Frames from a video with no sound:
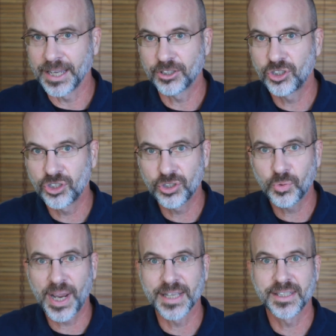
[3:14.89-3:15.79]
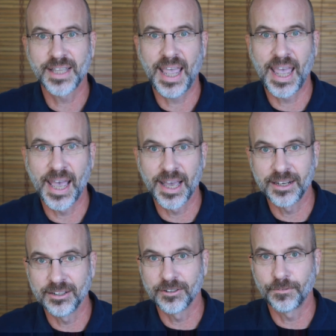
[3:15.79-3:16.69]
stress
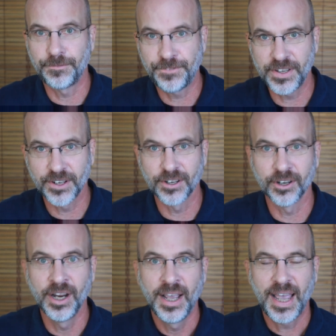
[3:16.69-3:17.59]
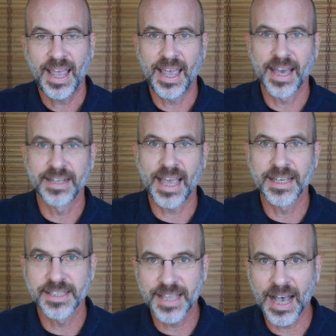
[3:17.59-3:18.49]
and fear and
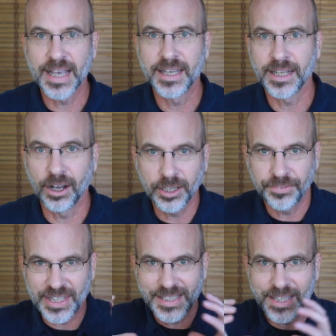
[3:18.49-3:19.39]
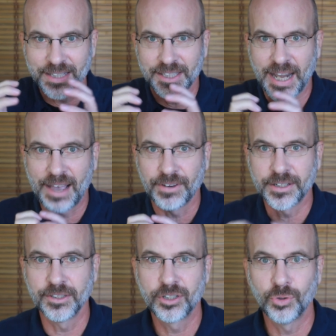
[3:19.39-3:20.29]
anxiety, all of these things that have a
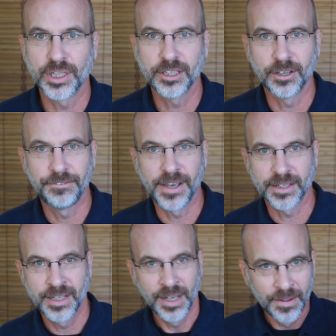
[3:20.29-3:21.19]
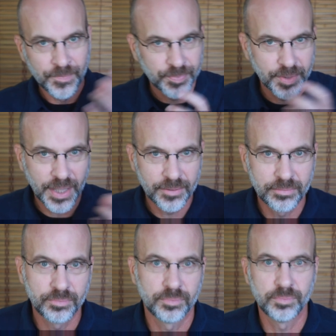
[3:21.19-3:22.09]
constricting effect.
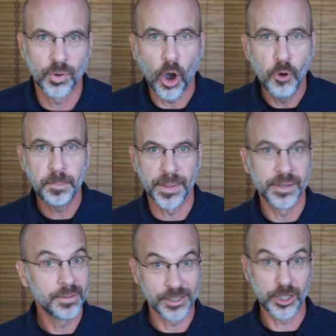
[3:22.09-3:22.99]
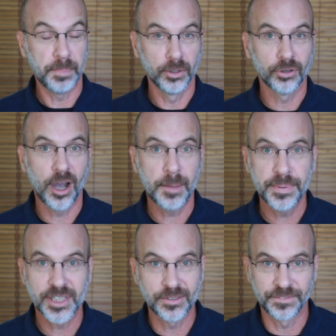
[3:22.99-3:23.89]
Open is the polar
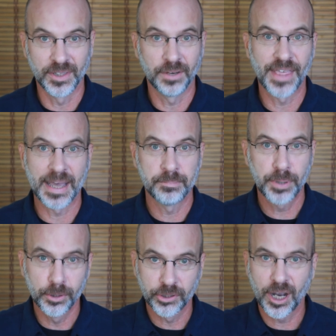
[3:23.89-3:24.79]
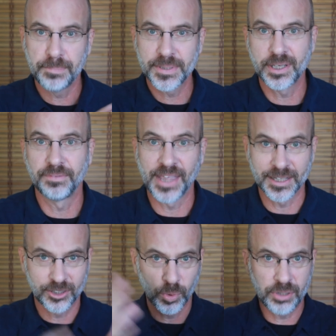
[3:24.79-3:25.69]
opposite of
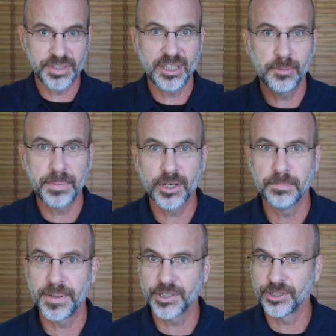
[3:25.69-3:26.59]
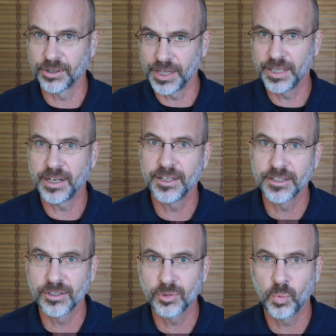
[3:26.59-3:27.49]
that. So where you see the bigger picture, it
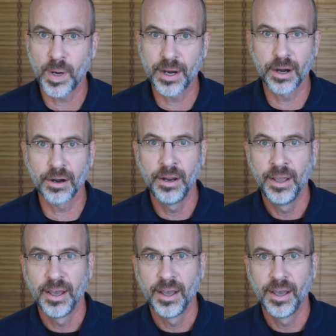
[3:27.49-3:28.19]
is where